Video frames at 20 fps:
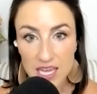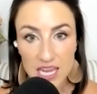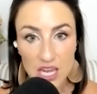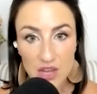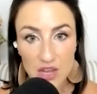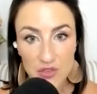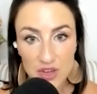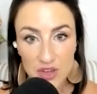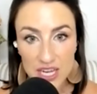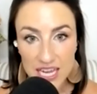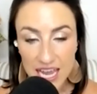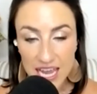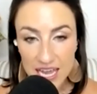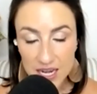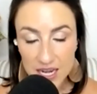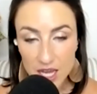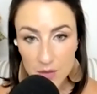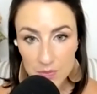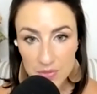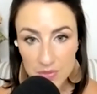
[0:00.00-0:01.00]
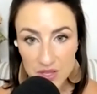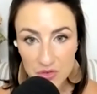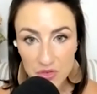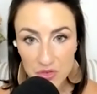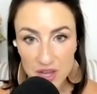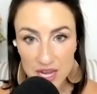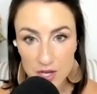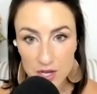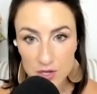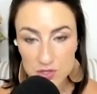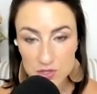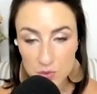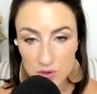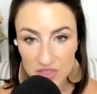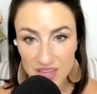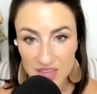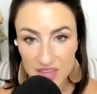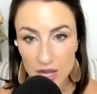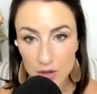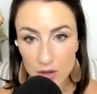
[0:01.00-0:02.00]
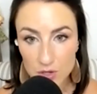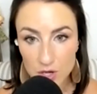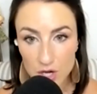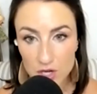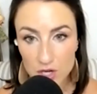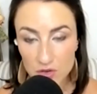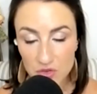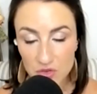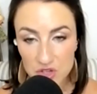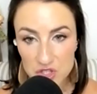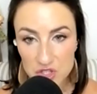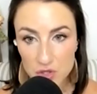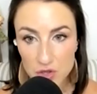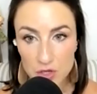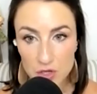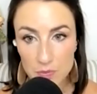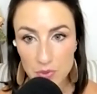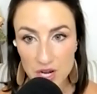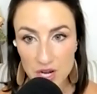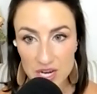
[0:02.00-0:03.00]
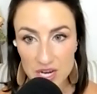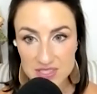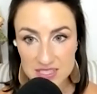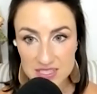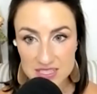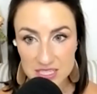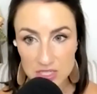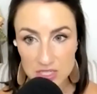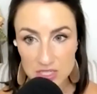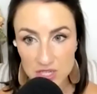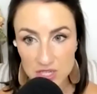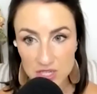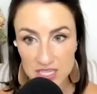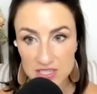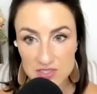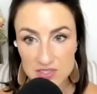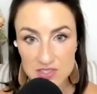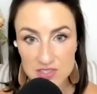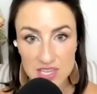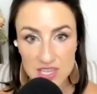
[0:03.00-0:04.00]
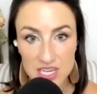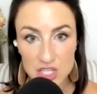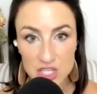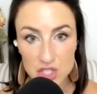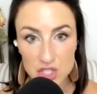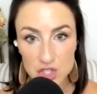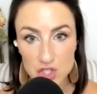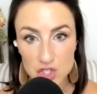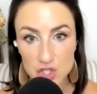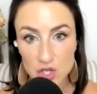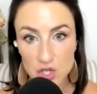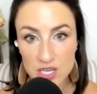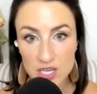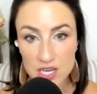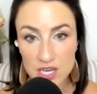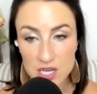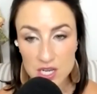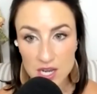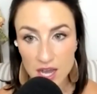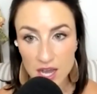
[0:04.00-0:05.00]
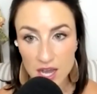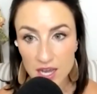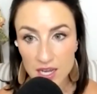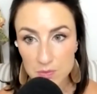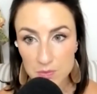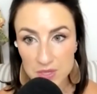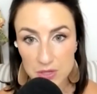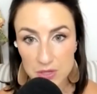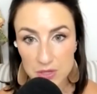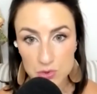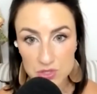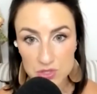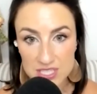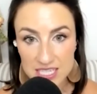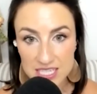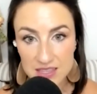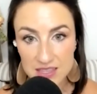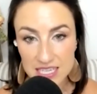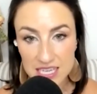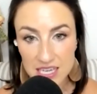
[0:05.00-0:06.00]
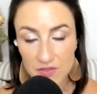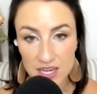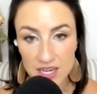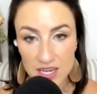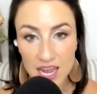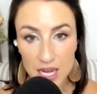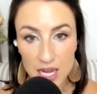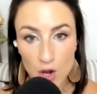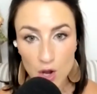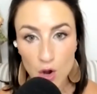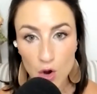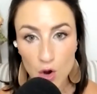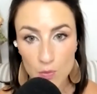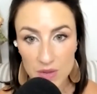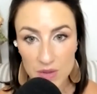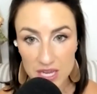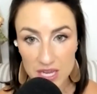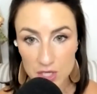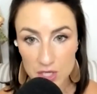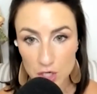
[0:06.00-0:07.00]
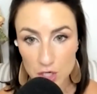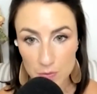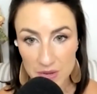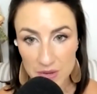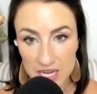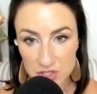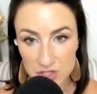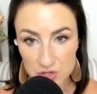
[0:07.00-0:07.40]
If it cannot be found without artificial or processed ingredients, then it should not be routinely given a home in your